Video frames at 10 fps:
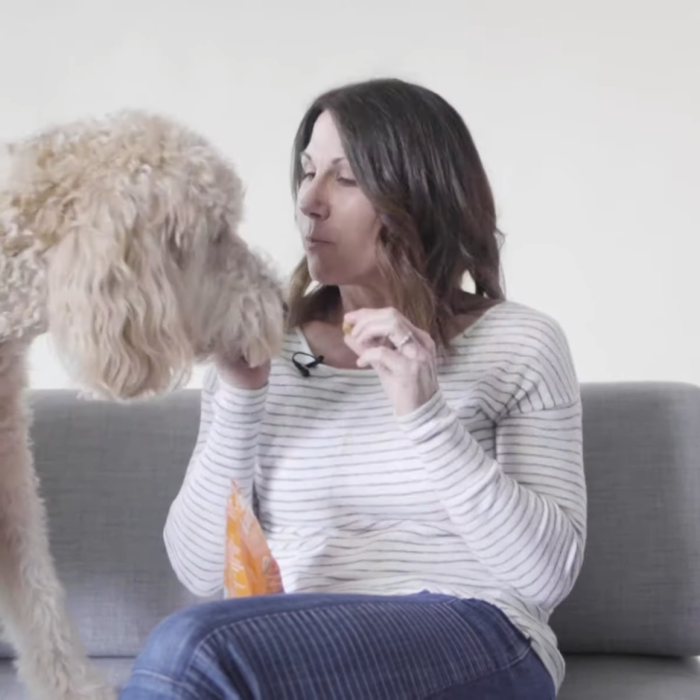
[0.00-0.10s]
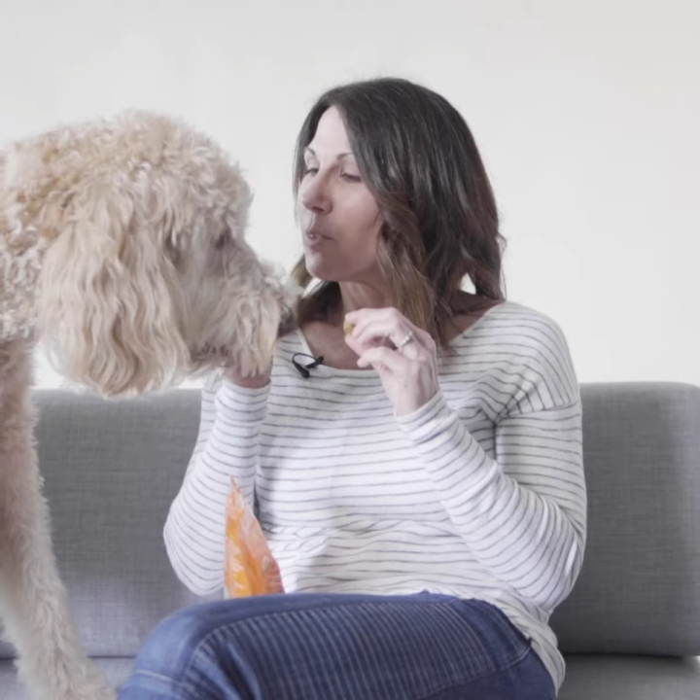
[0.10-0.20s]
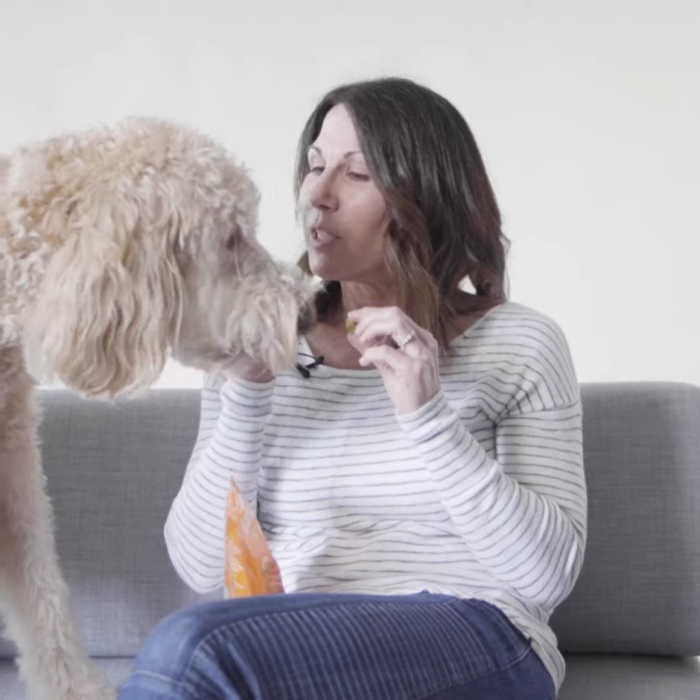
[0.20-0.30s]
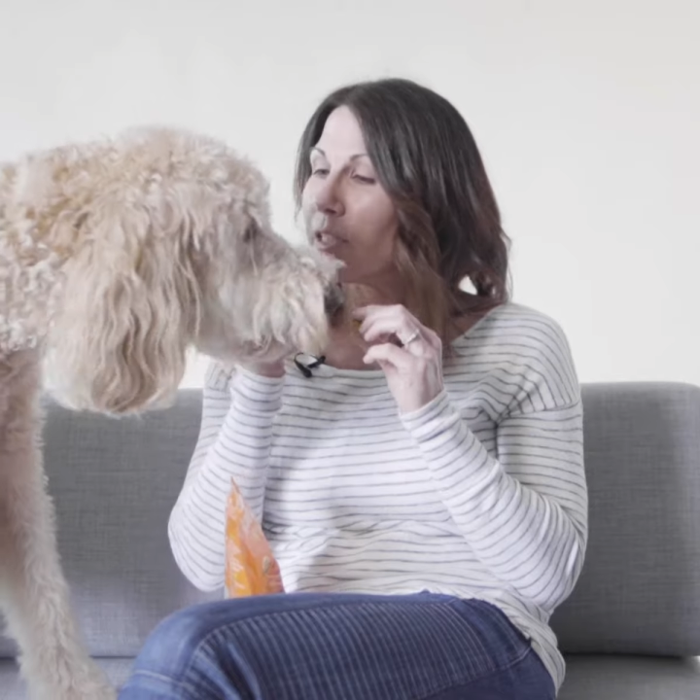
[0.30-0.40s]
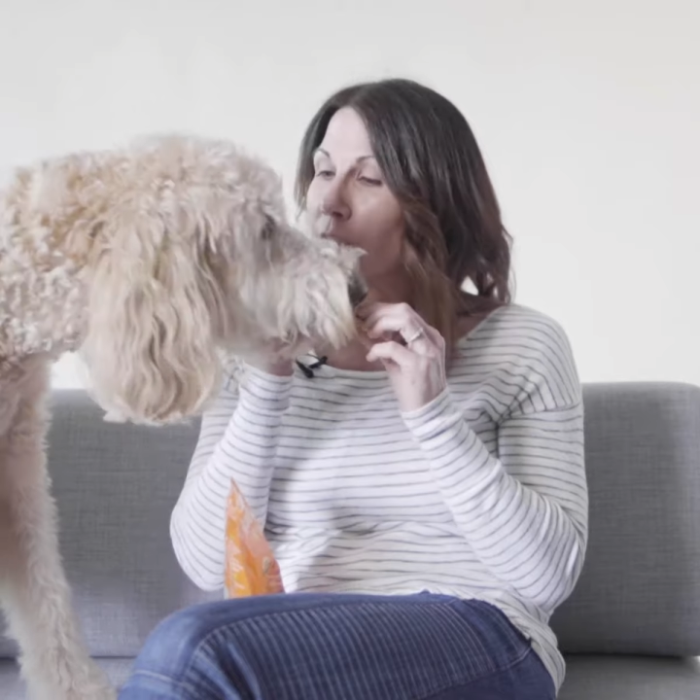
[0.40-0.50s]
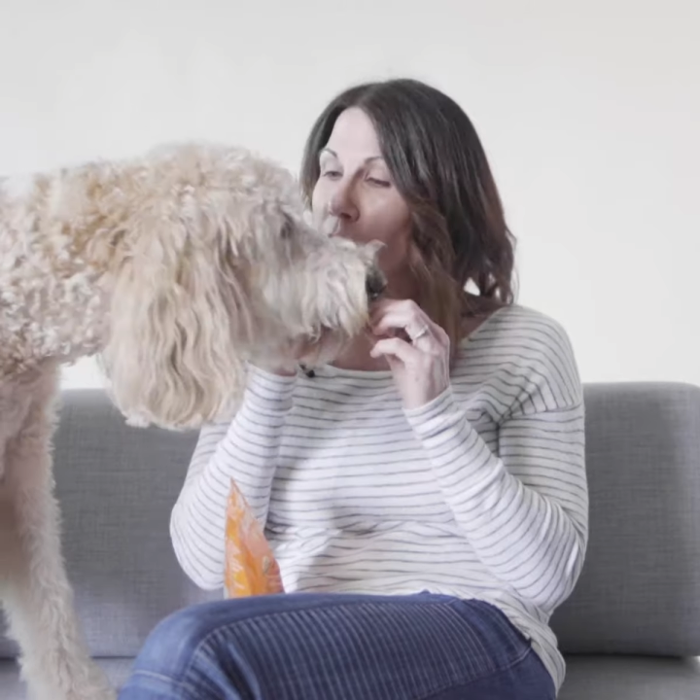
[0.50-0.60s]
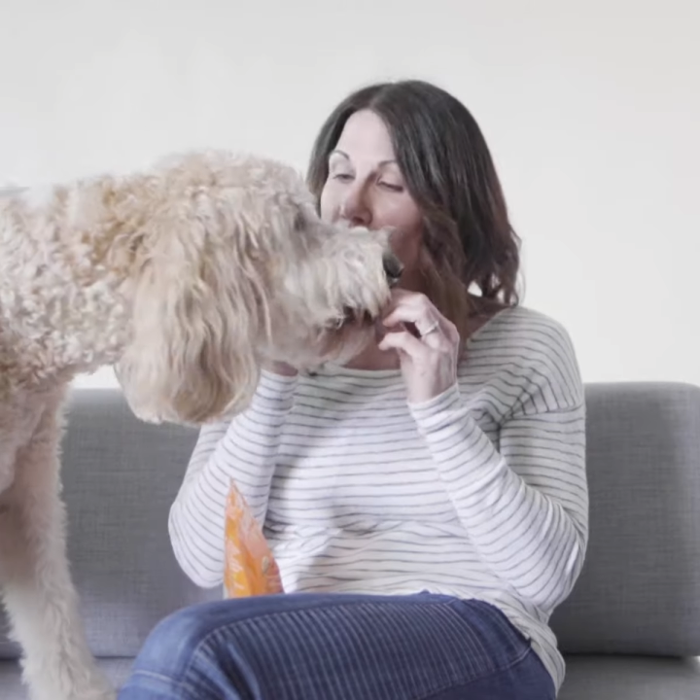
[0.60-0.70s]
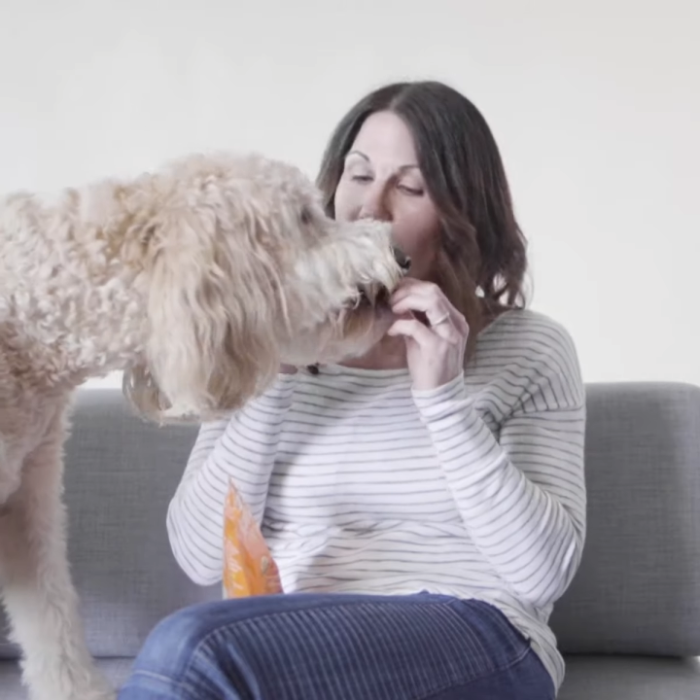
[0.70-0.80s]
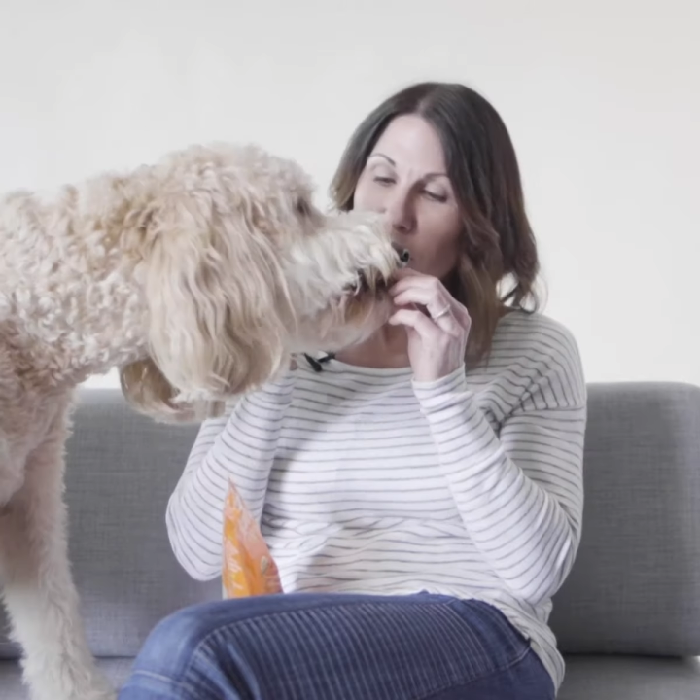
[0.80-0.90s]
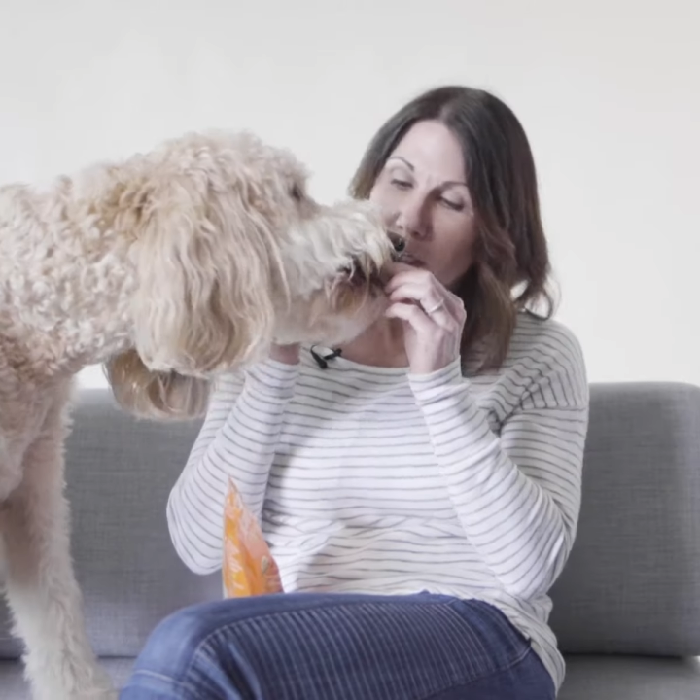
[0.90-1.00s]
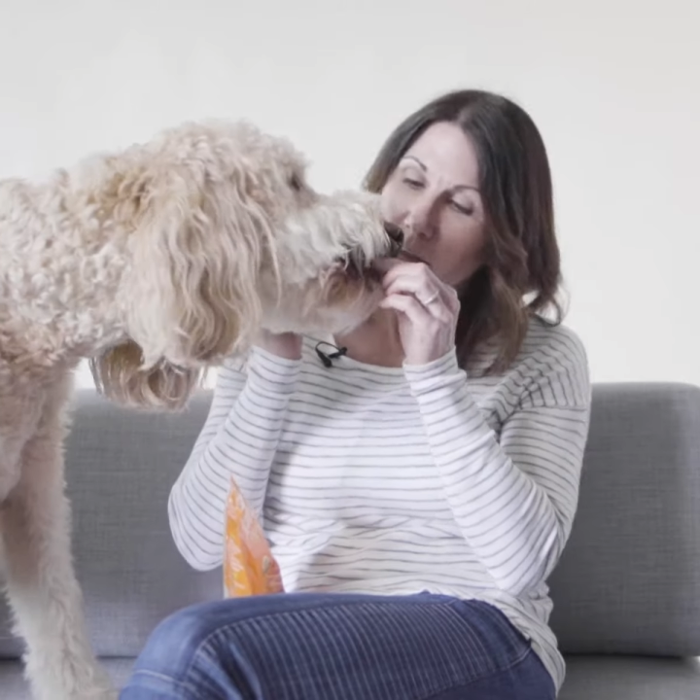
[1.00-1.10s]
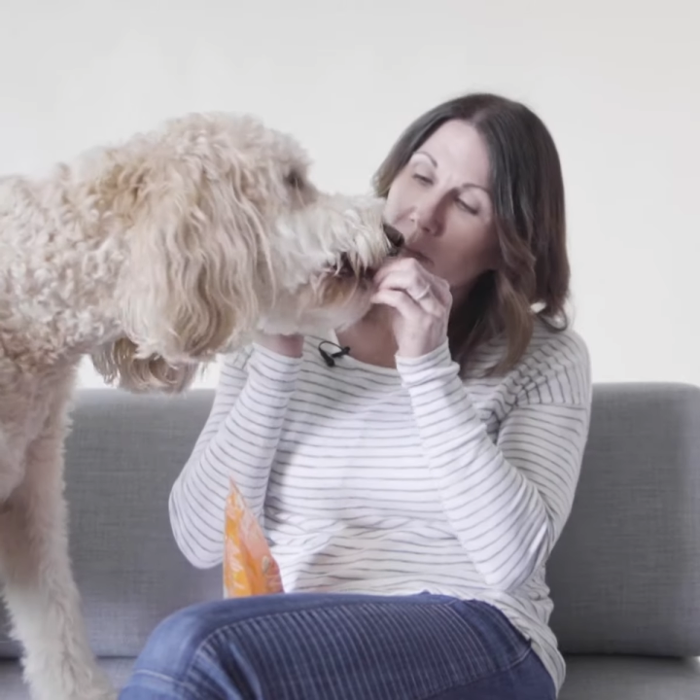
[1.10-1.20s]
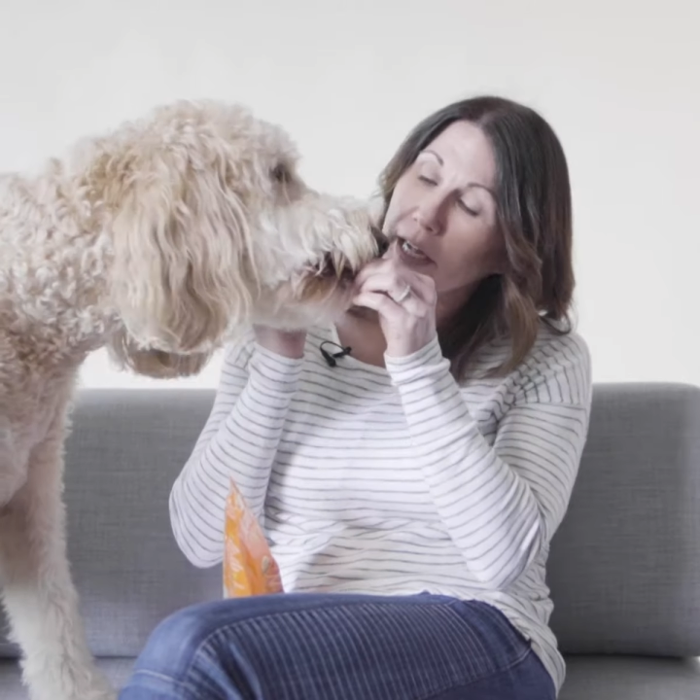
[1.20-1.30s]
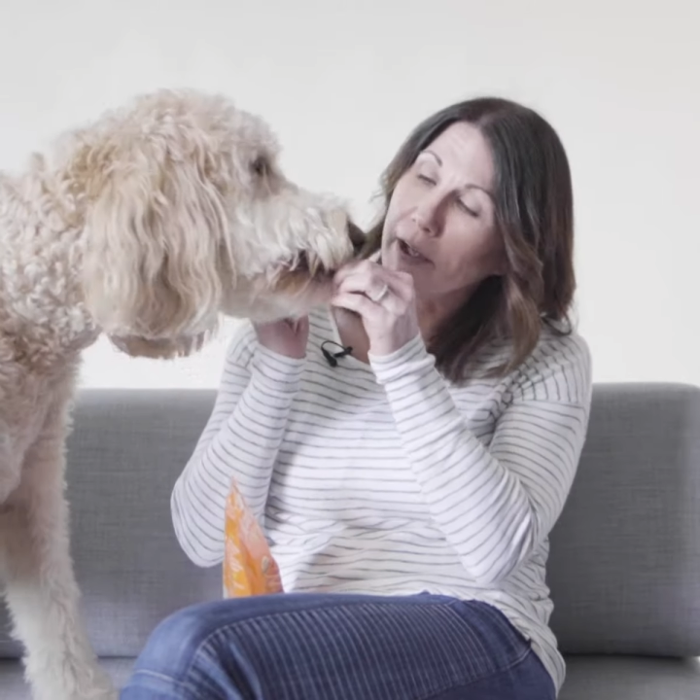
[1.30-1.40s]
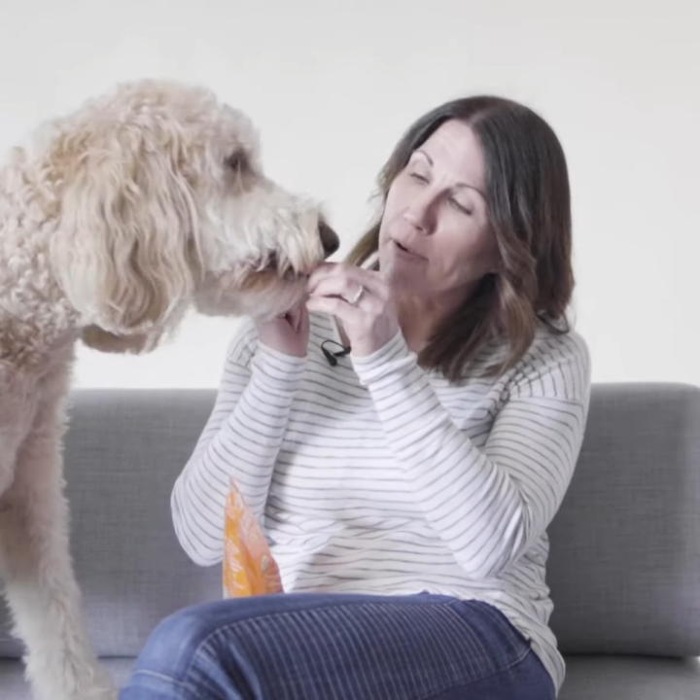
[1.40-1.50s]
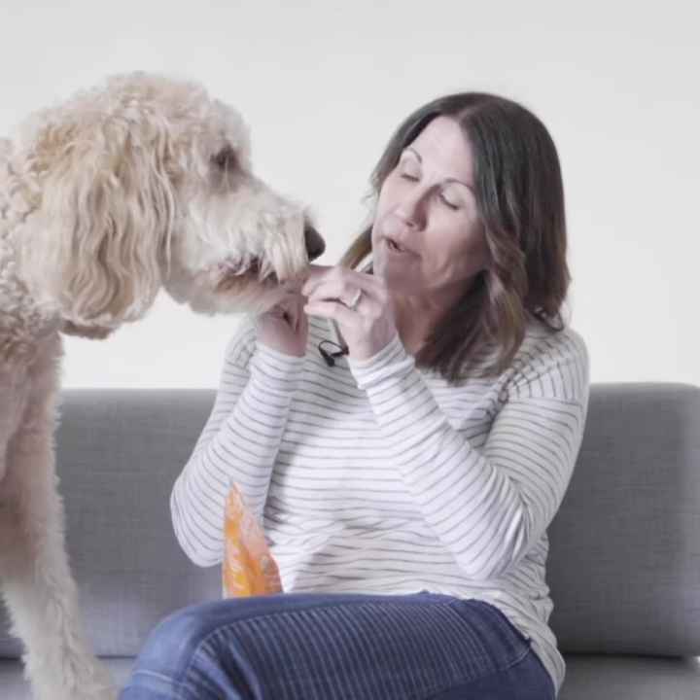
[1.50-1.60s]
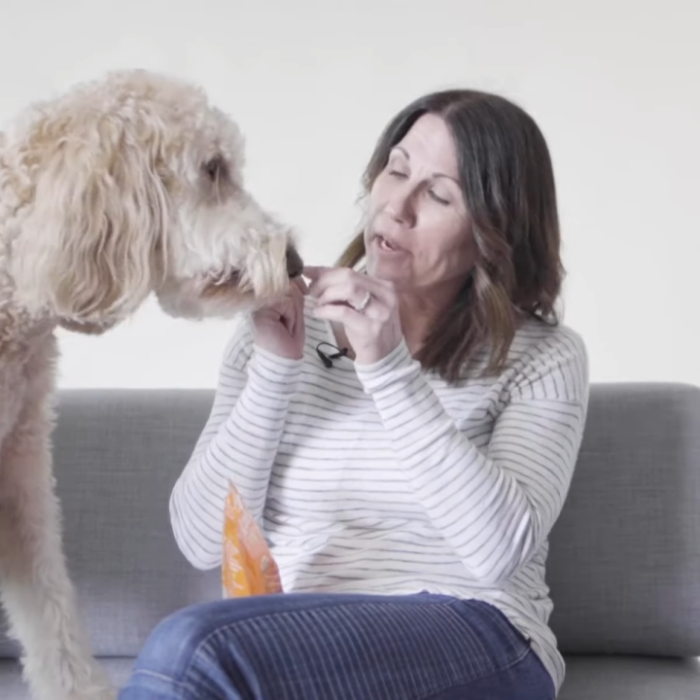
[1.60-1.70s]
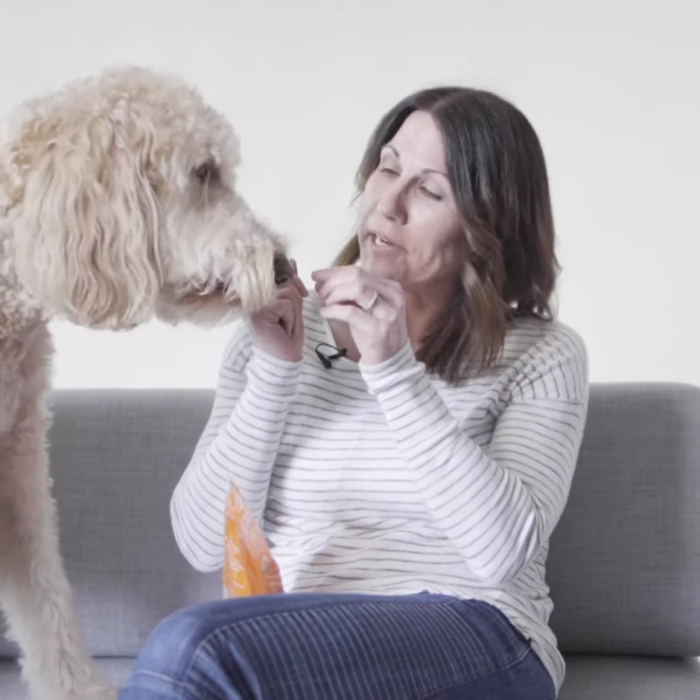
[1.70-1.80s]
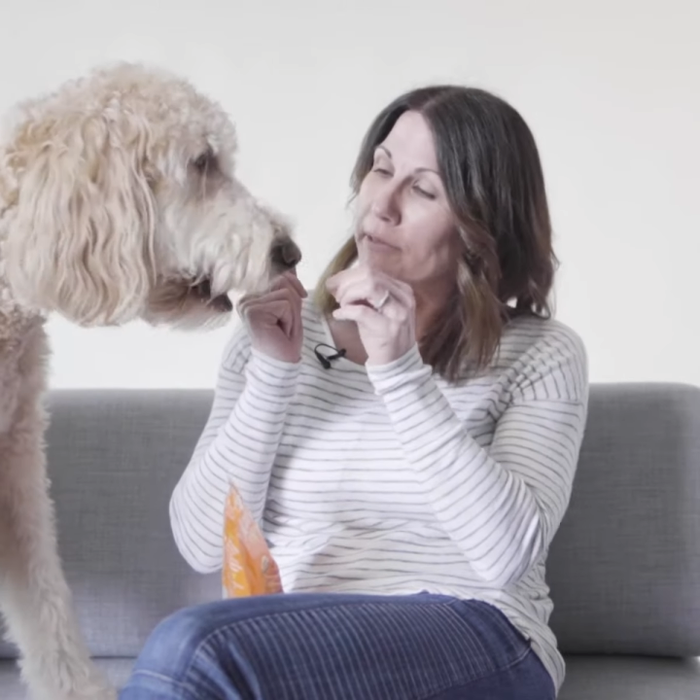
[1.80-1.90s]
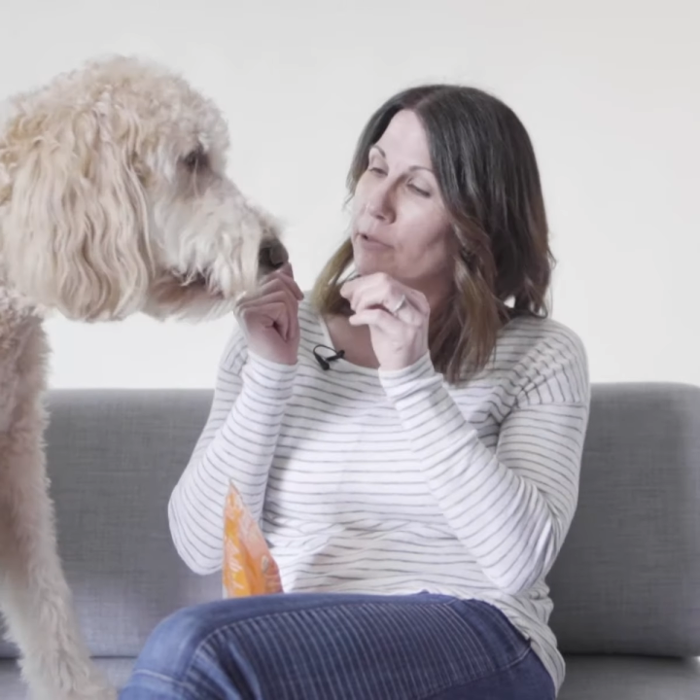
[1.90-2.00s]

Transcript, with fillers: Is that good? Oh, yeah, okay.